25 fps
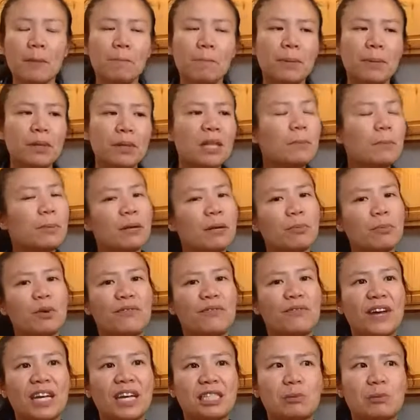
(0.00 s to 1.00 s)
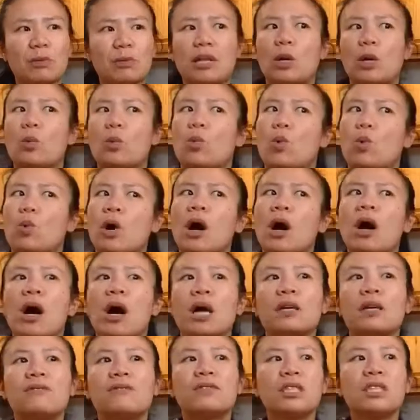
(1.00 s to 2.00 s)
But then people have asked me, like, what
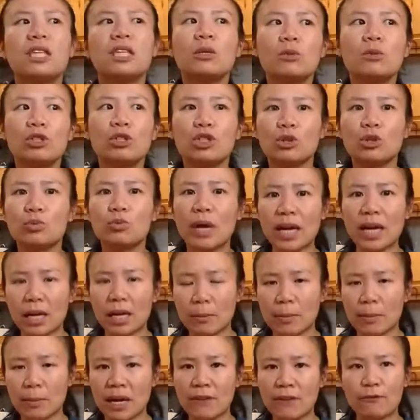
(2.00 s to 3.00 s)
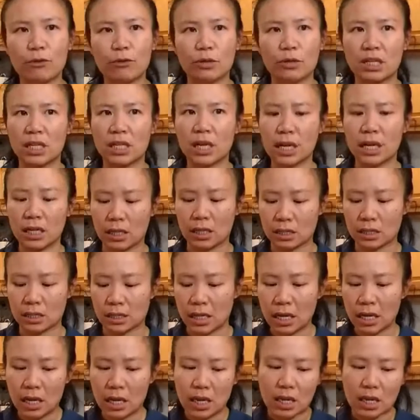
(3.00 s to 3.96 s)
kind of tea would you recommend for tinnitus?